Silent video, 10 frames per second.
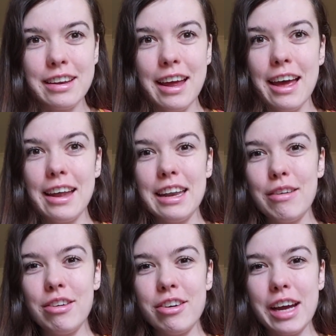And
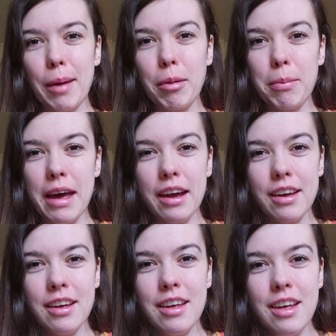if you're coming back,
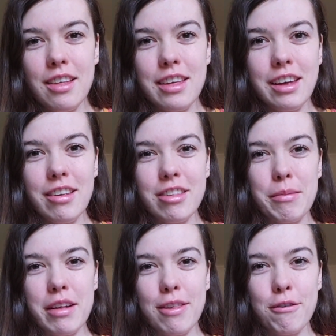thank you so
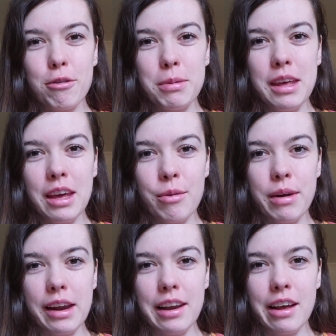much for being a
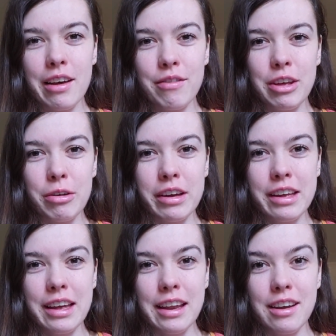regular viewer
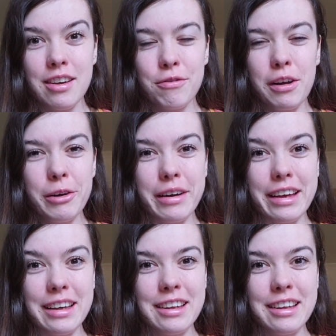and follower.